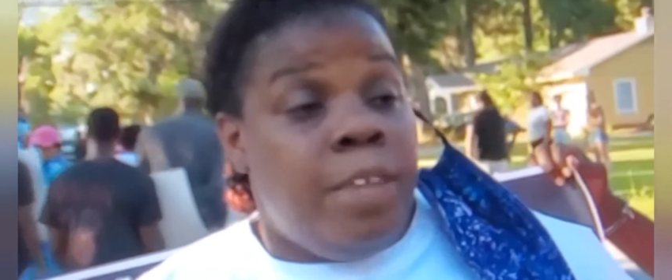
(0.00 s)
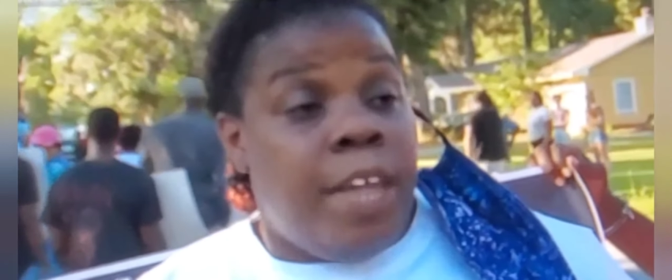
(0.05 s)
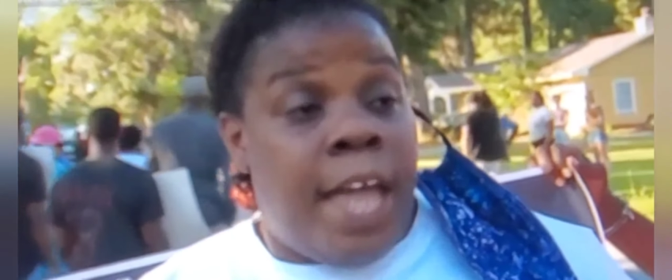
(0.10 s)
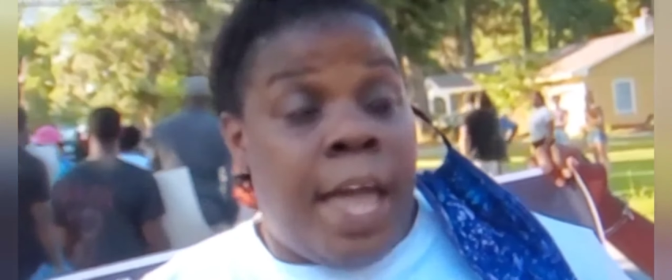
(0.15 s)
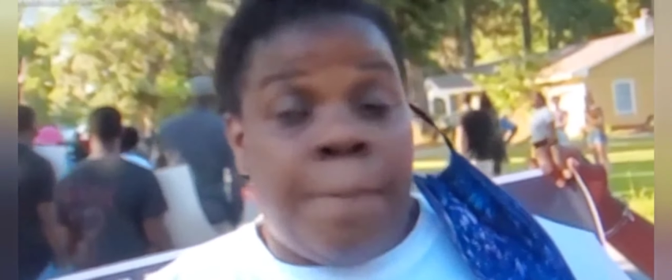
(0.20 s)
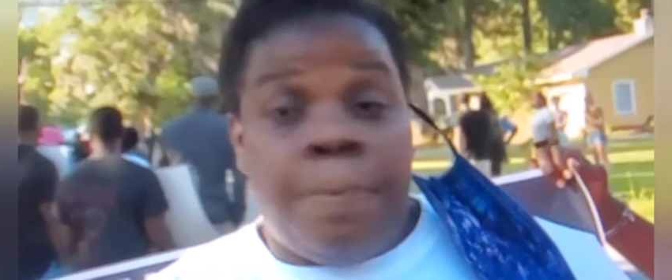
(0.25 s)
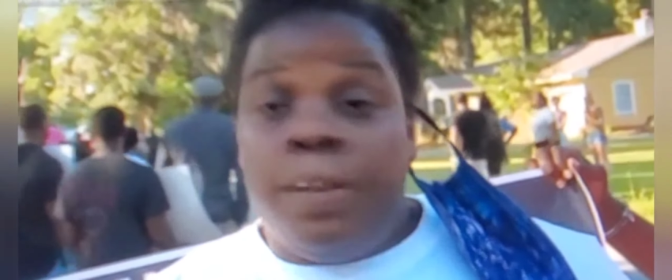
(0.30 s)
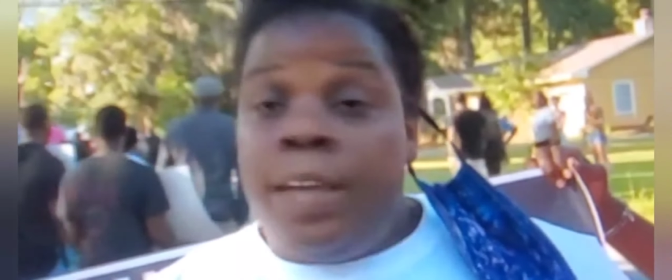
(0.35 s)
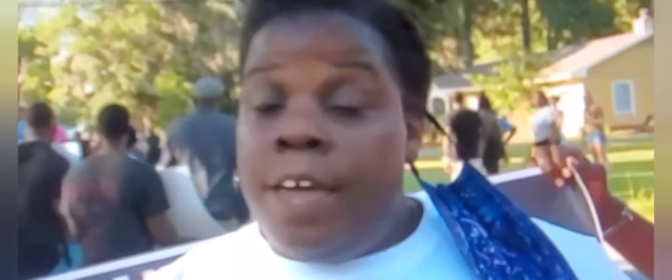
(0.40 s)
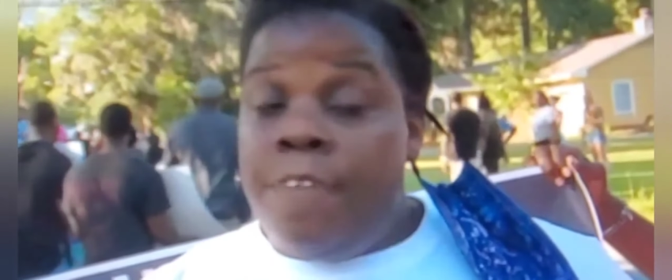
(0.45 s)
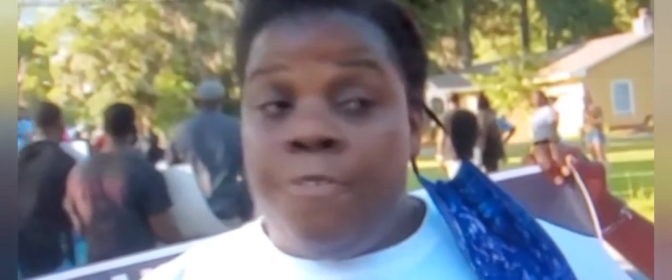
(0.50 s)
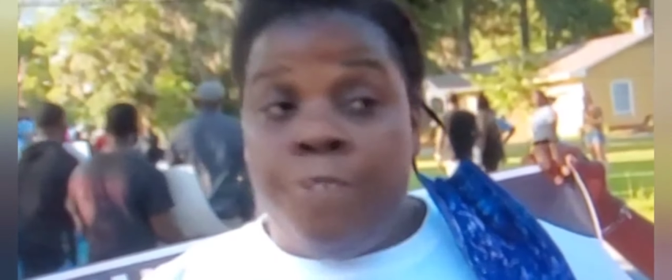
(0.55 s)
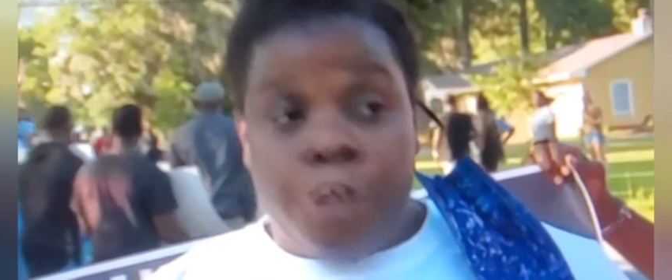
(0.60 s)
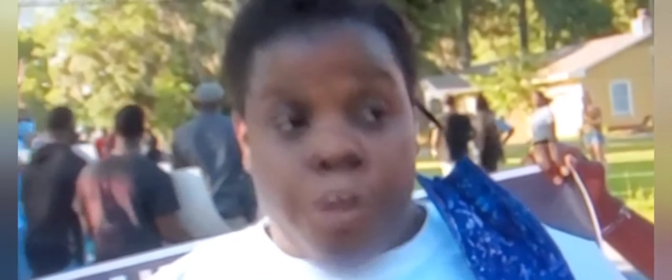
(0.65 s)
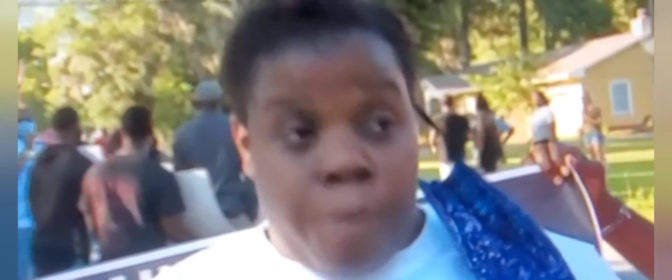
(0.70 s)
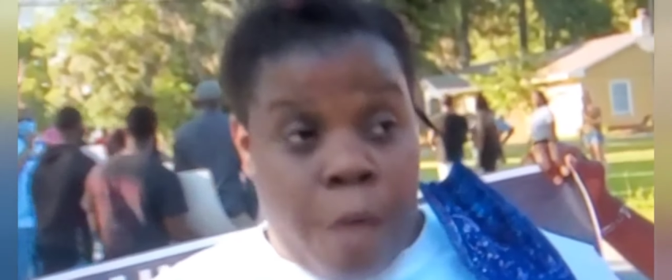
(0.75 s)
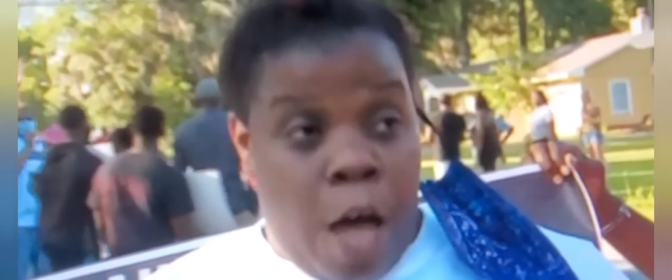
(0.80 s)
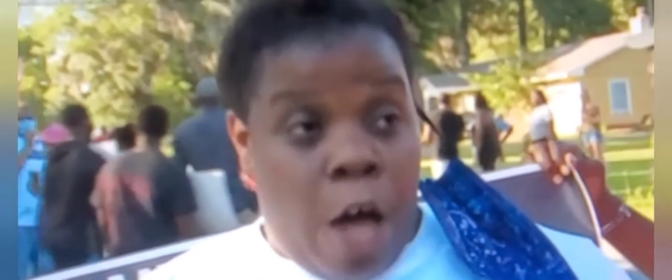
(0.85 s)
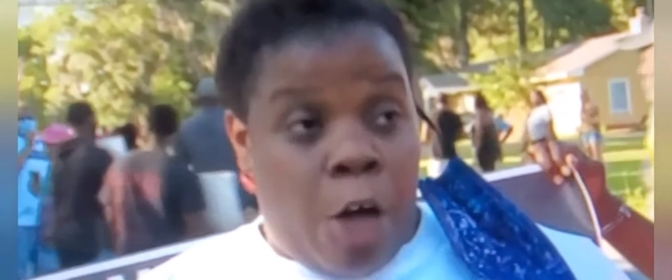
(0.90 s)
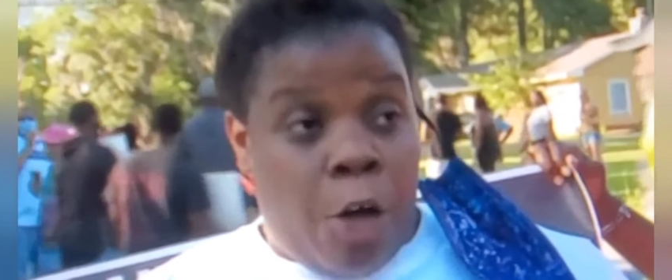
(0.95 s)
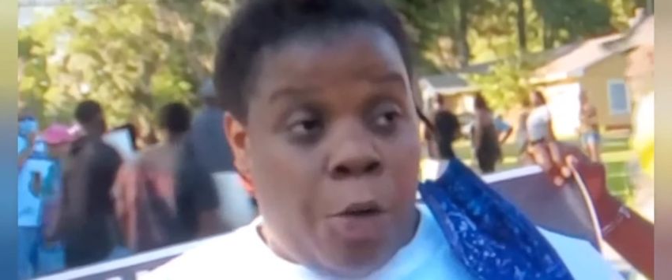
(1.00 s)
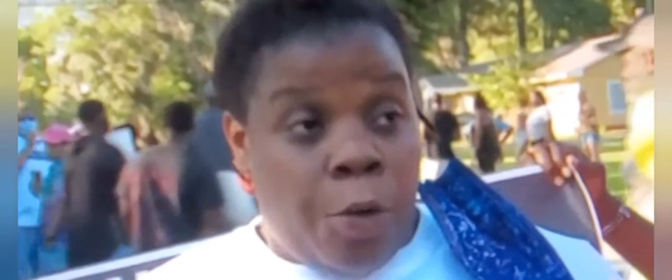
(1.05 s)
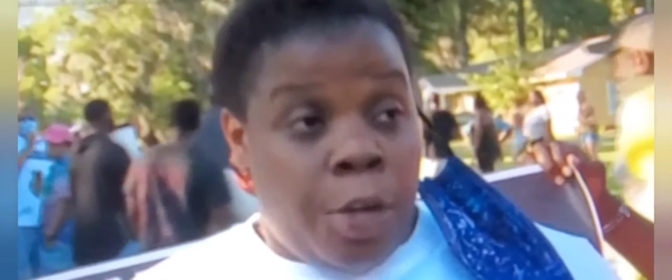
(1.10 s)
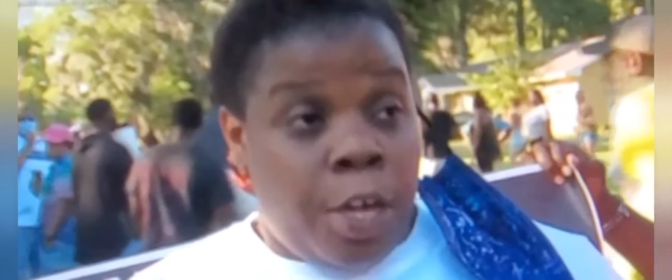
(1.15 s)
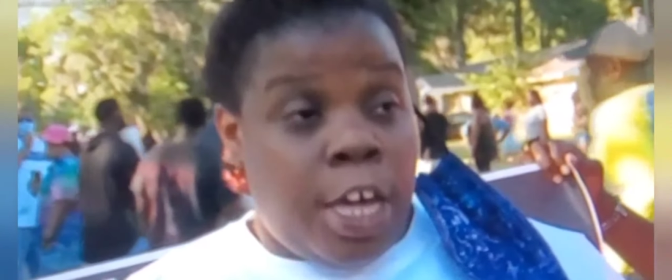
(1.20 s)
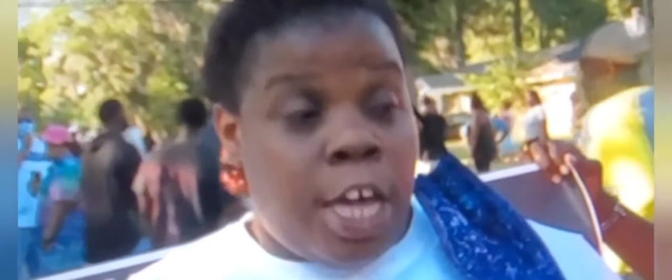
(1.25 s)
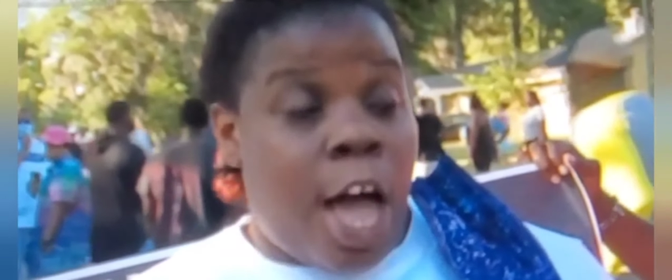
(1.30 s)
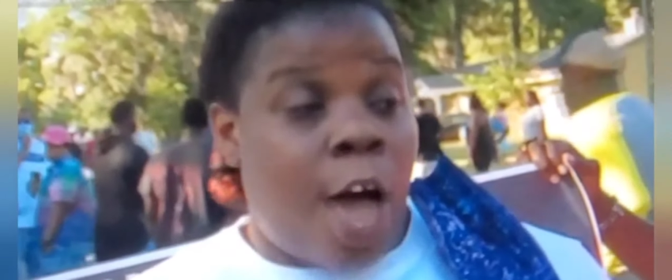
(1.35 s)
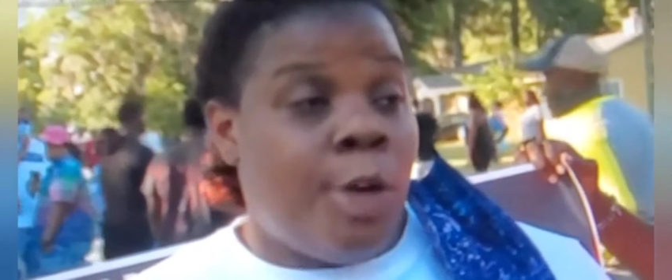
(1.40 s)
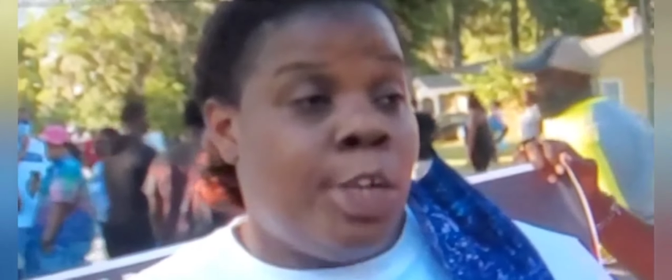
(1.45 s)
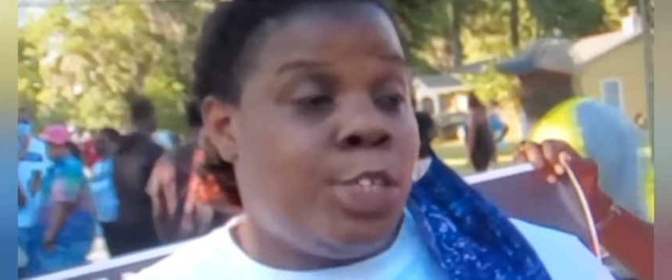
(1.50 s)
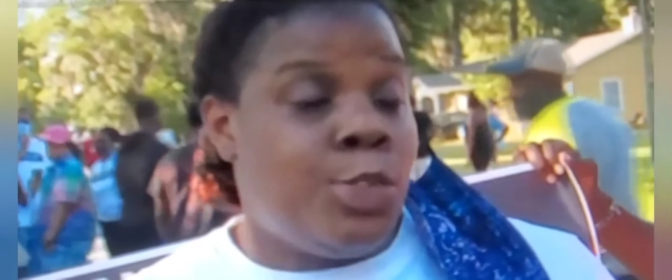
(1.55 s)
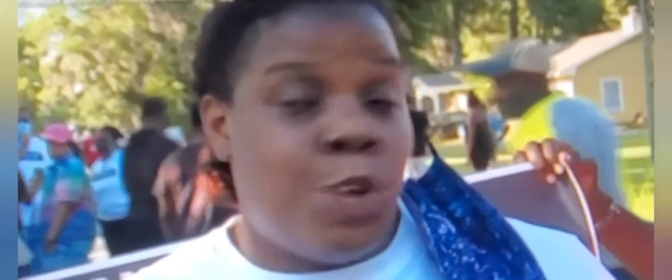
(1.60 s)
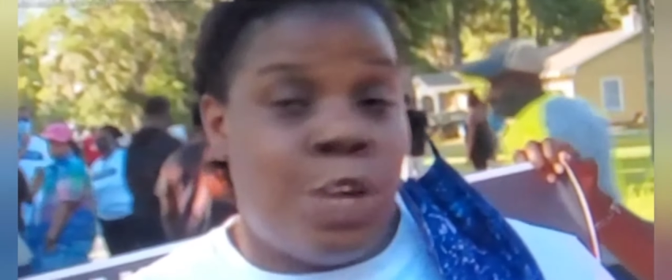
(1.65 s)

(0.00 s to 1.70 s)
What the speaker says: and play football. He always